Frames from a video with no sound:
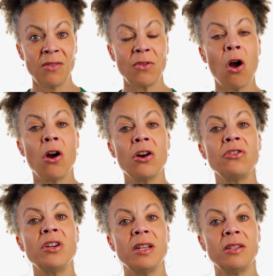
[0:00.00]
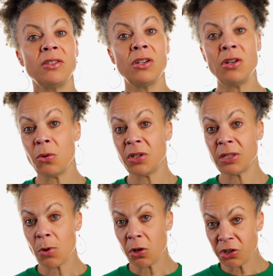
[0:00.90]
the harder it is to notice
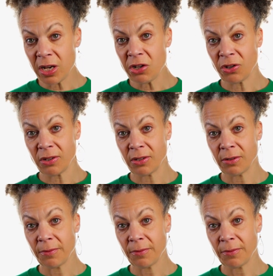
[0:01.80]
small changes.